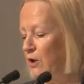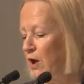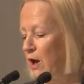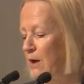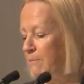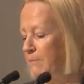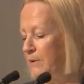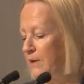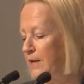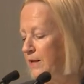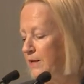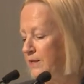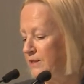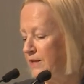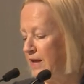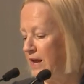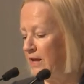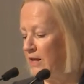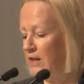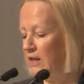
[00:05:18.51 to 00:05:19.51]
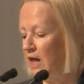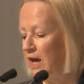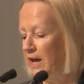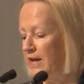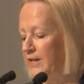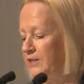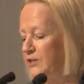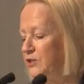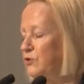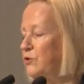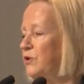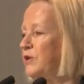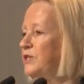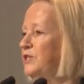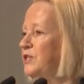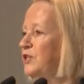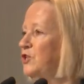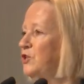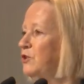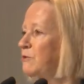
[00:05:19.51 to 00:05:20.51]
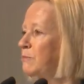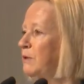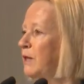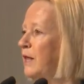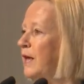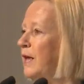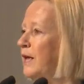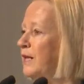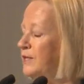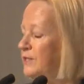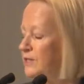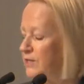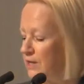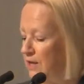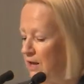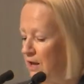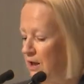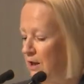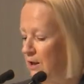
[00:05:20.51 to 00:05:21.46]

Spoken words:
companies and clients' transition plans